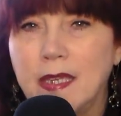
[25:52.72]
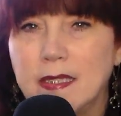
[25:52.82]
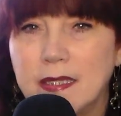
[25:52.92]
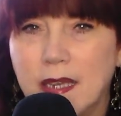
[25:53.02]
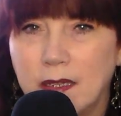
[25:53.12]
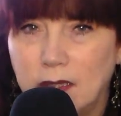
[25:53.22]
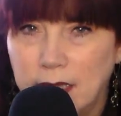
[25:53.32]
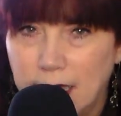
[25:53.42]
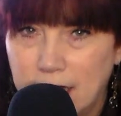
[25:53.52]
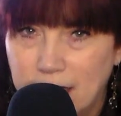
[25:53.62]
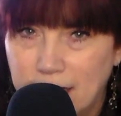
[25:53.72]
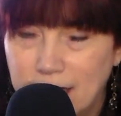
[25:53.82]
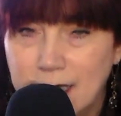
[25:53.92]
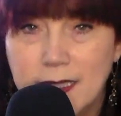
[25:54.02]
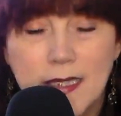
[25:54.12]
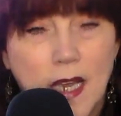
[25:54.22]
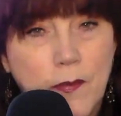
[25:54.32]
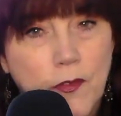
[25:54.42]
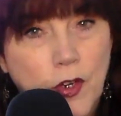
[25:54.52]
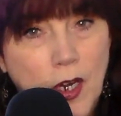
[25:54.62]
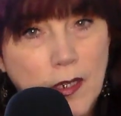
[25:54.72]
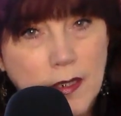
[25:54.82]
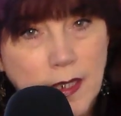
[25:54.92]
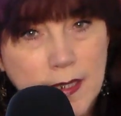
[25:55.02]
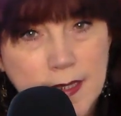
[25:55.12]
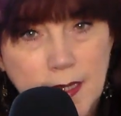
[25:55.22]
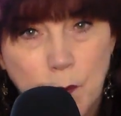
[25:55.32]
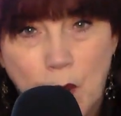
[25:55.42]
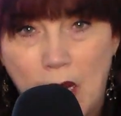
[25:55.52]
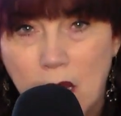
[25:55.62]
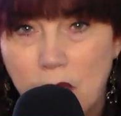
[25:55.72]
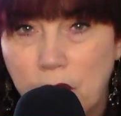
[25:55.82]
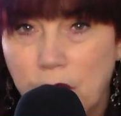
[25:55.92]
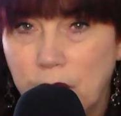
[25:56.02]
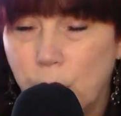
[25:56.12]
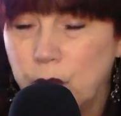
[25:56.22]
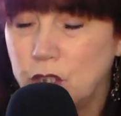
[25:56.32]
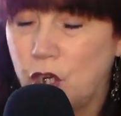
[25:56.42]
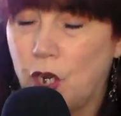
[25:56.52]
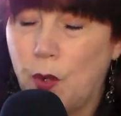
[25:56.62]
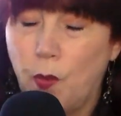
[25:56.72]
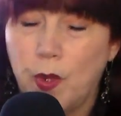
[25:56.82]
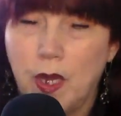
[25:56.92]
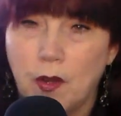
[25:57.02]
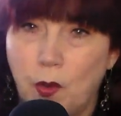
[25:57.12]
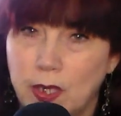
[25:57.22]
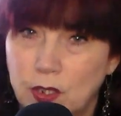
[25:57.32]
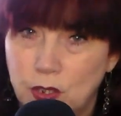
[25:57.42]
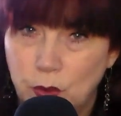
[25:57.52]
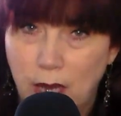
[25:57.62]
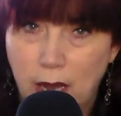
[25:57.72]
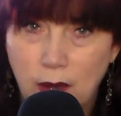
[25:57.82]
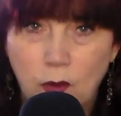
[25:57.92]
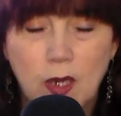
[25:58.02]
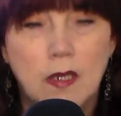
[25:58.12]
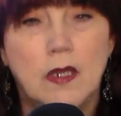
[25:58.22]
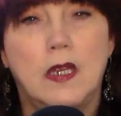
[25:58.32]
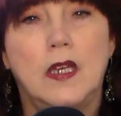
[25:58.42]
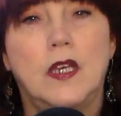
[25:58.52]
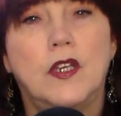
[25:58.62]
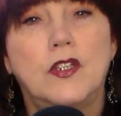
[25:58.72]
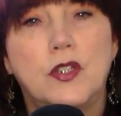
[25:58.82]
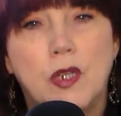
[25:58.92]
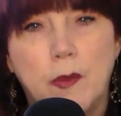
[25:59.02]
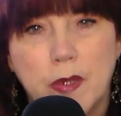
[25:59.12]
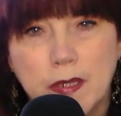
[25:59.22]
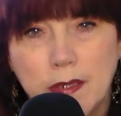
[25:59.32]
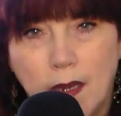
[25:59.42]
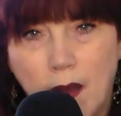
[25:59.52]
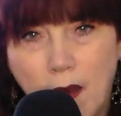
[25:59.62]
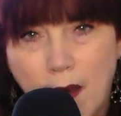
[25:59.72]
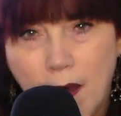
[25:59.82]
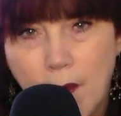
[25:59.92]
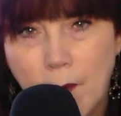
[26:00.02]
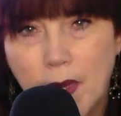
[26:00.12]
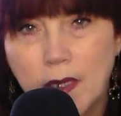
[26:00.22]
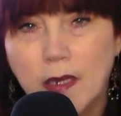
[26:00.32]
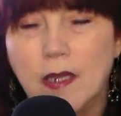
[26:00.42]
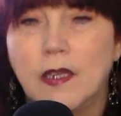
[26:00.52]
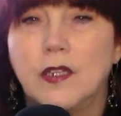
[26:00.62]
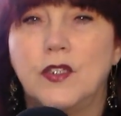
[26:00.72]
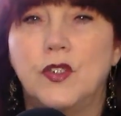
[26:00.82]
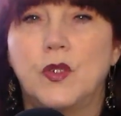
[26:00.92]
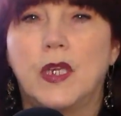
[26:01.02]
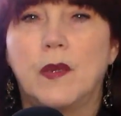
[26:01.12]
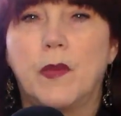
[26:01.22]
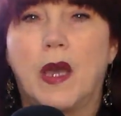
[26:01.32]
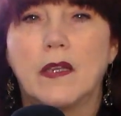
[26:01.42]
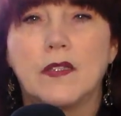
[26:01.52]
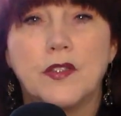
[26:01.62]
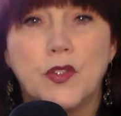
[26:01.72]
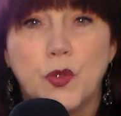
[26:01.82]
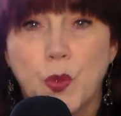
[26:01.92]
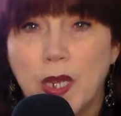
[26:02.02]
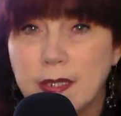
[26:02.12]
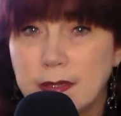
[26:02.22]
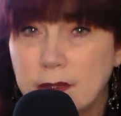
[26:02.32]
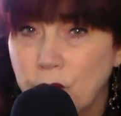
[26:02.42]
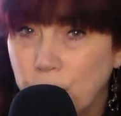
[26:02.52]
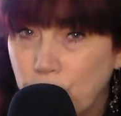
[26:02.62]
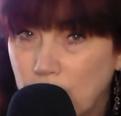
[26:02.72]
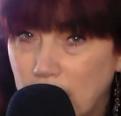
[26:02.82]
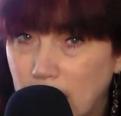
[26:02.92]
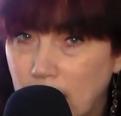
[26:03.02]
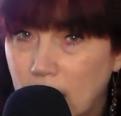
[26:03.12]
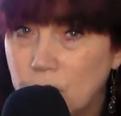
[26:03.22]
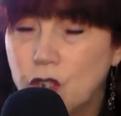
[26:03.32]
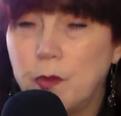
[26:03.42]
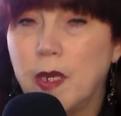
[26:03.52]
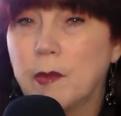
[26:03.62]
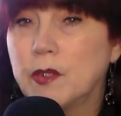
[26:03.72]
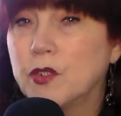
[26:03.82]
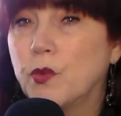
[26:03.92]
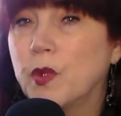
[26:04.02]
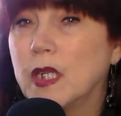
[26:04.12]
Snuggled in? It's time for our cleansing breath, which we are going to do now to keep us calm, to keep us stress-free, to be able to